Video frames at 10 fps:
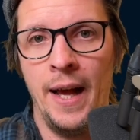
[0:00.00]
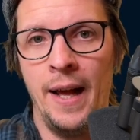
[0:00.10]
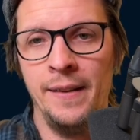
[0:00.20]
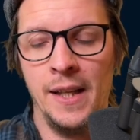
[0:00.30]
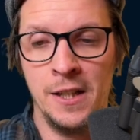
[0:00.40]

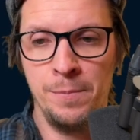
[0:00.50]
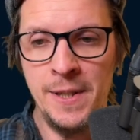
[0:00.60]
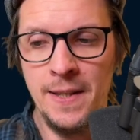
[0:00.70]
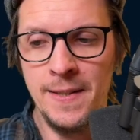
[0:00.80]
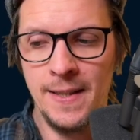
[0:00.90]
And
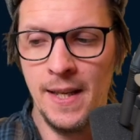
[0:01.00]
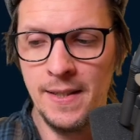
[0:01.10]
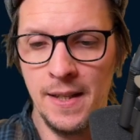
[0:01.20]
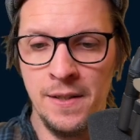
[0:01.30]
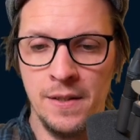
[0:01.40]
explicit
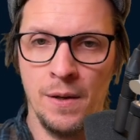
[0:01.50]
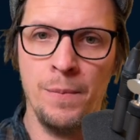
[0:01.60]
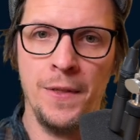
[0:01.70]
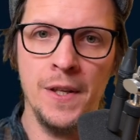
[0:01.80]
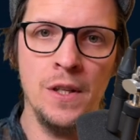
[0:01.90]
states is
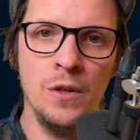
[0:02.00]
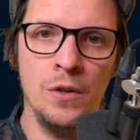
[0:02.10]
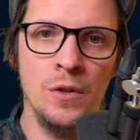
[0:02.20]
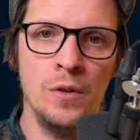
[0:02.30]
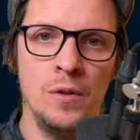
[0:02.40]
something
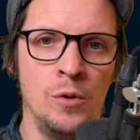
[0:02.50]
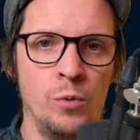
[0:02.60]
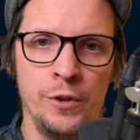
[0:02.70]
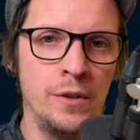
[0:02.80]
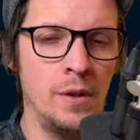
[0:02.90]
you,
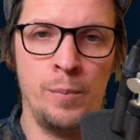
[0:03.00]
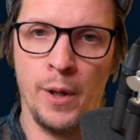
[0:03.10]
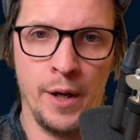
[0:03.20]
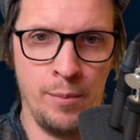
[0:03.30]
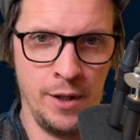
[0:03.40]
you wouldn't
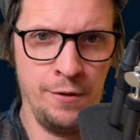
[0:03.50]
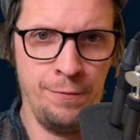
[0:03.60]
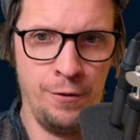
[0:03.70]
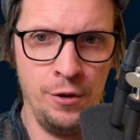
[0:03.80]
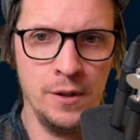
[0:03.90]
apply by
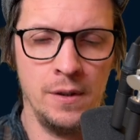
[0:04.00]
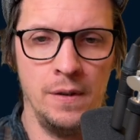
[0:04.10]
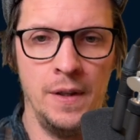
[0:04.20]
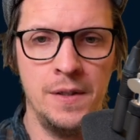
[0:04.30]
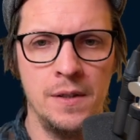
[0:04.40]
default.
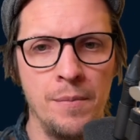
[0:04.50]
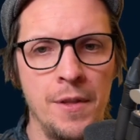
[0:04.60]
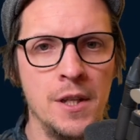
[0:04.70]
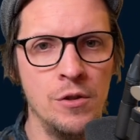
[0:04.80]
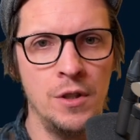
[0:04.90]
It's
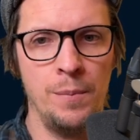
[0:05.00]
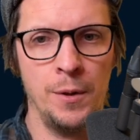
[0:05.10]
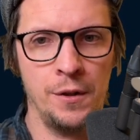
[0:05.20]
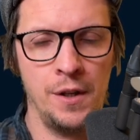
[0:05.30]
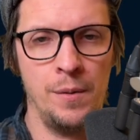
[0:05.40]
something you
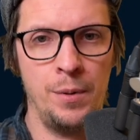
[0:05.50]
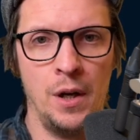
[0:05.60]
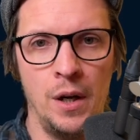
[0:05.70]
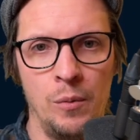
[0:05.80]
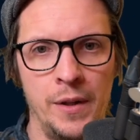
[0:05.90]
typically
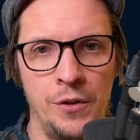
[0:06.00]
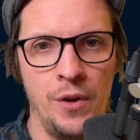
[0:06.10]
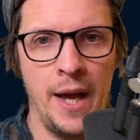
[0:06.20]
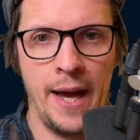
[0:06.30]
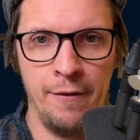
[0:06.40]
apply when
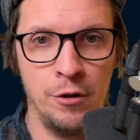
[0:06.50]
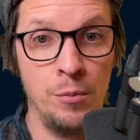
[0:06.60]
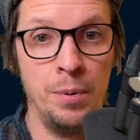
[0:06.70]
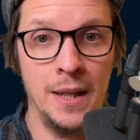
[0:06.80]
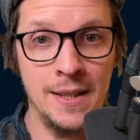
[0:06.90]
you have
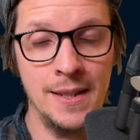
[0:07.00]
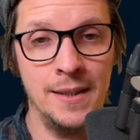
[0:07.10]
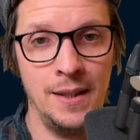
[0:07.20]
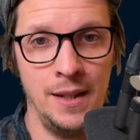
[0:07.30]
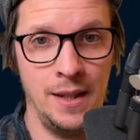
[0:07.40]

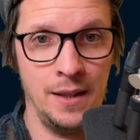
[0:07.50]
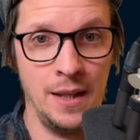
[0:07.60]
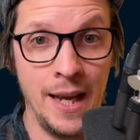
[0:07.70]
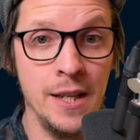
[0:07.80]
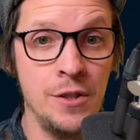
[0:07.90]
complexity
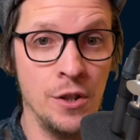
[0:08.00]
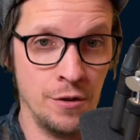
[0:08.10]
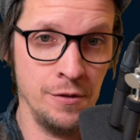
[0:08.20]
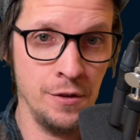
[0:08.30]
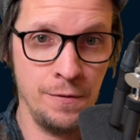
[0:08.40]
in
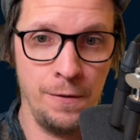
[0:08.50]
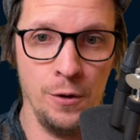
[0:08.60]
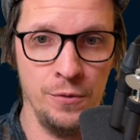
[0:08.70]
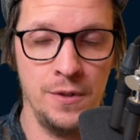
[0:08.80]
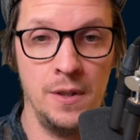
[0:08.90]
asynchronous
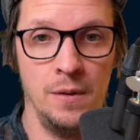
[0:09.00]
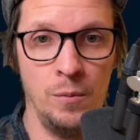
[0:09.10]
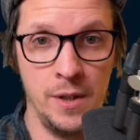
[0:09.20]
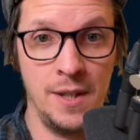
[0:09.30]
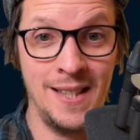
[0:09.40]
flows,
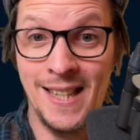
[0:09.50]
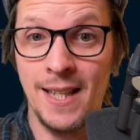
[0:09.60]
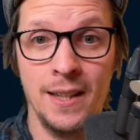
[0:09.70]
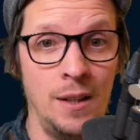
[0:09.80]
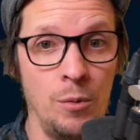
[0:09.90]
which is
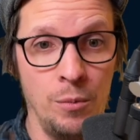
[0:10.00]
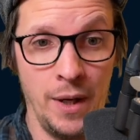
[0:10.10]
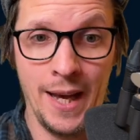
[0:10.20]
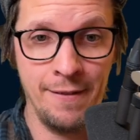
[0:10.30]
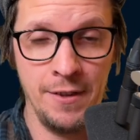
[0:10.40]
exactly what
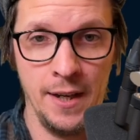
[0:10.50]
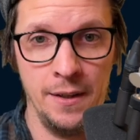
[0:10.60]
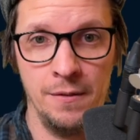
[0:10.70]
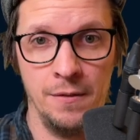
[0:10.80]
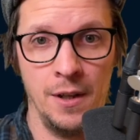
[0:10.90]
we have
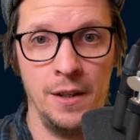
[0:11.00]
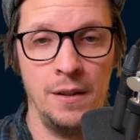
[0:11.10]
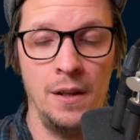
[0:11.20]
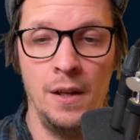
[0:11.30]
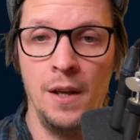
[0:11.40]
here, right?